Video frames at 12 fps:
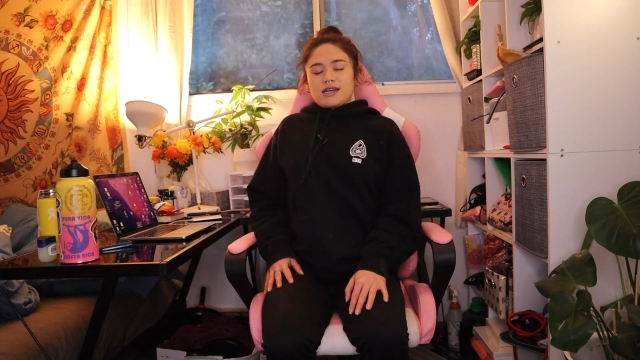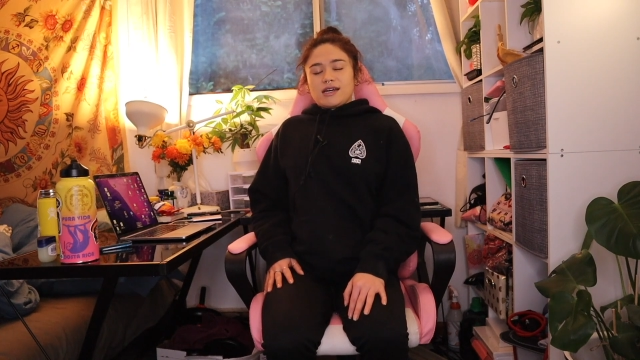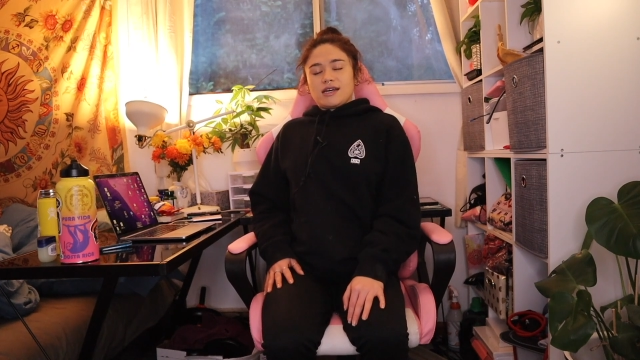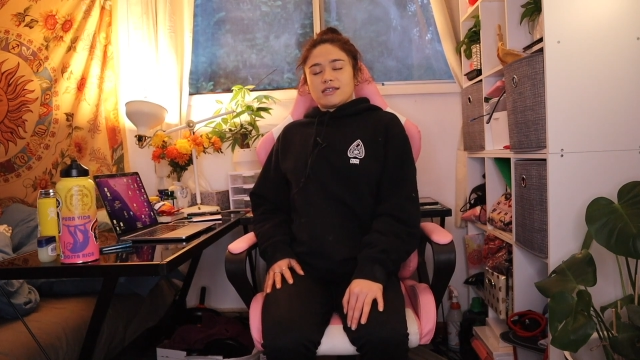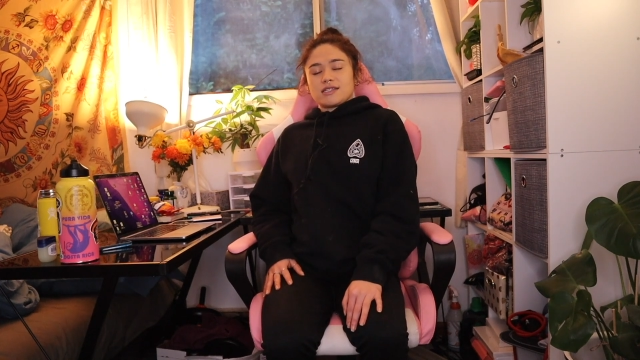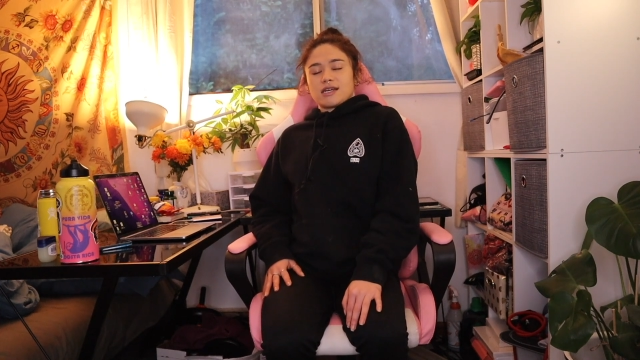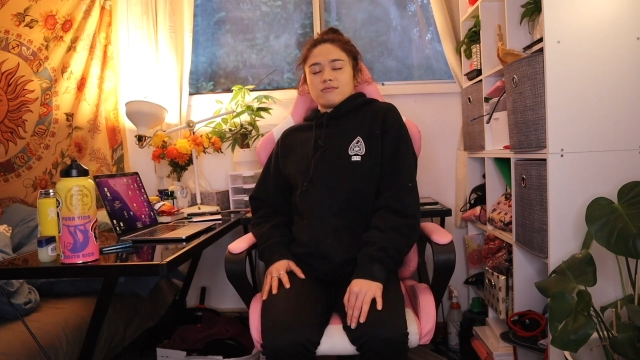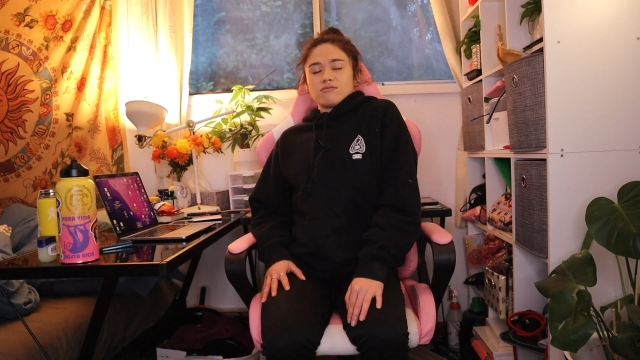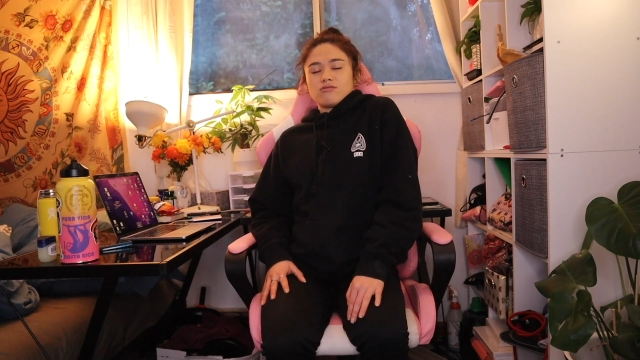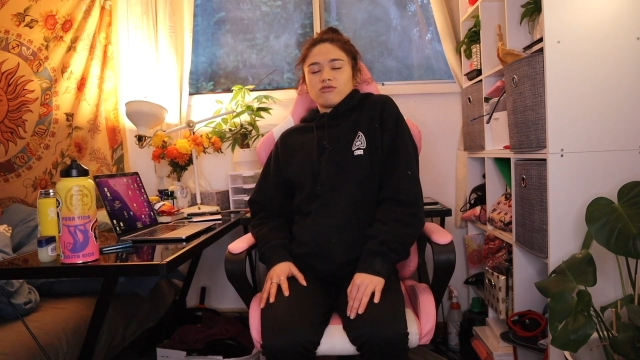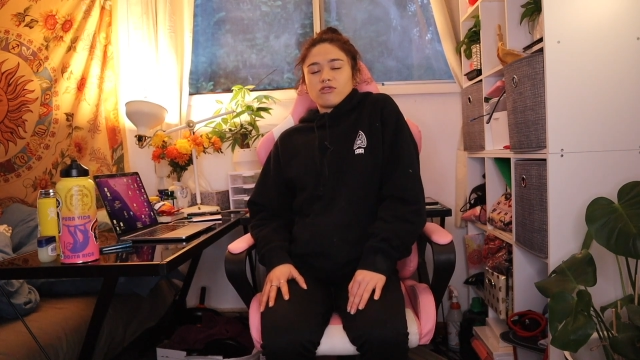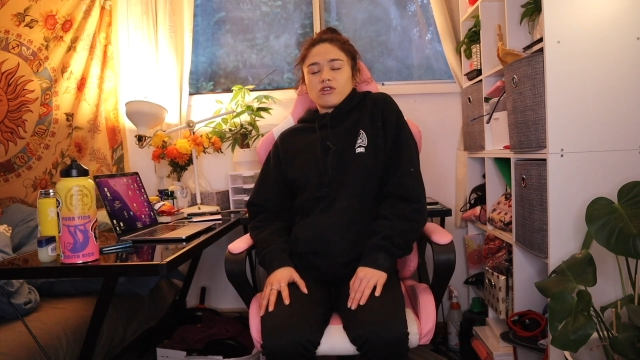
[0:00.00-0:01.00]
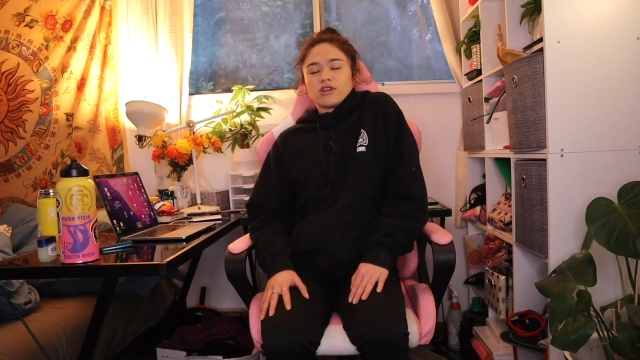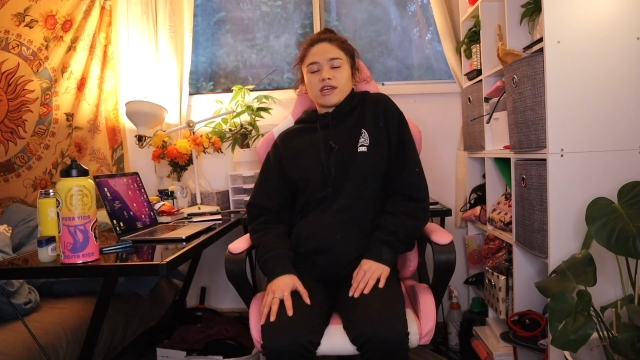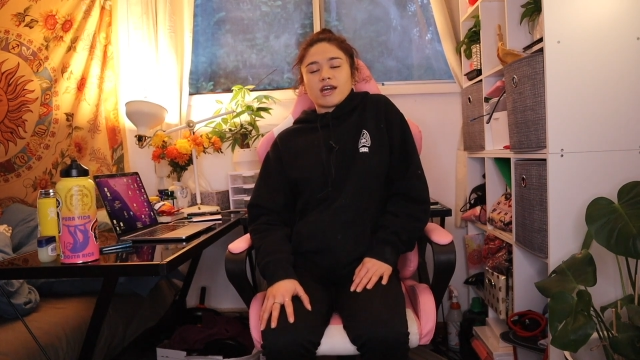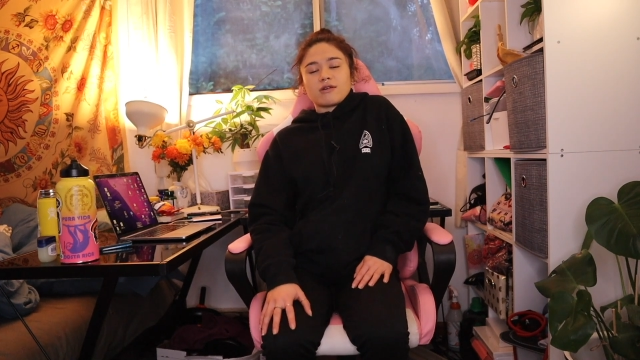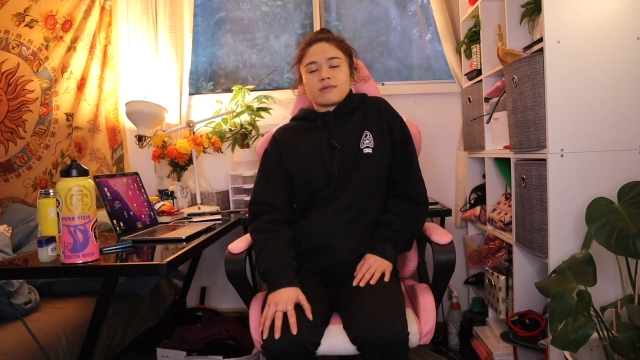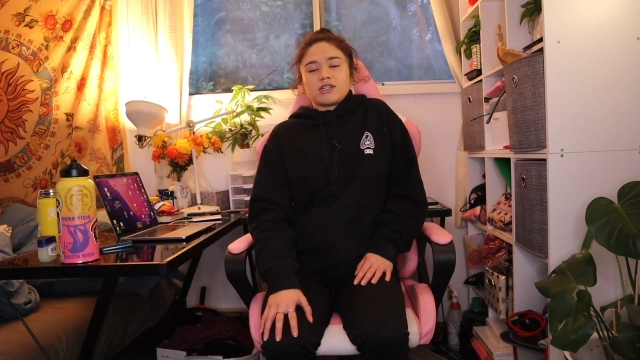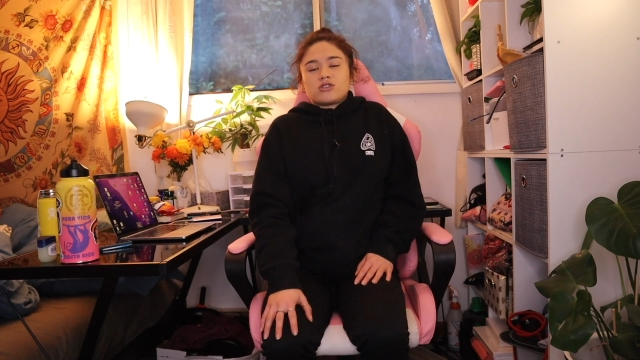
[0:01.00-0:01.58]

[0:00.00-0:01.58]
as I'm rolling out my